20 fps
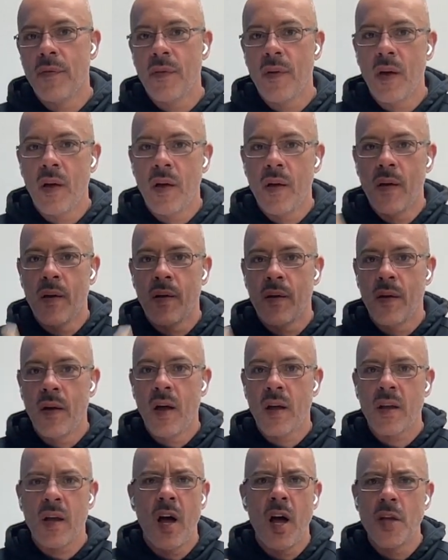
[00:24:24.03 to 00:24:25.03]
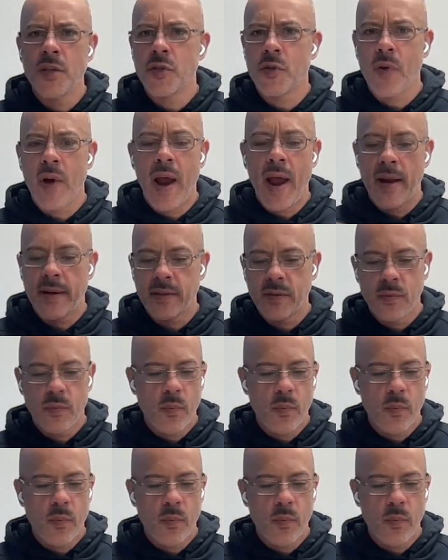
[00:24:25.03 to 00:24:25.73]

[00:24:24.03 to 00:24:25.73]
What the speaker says: a contract,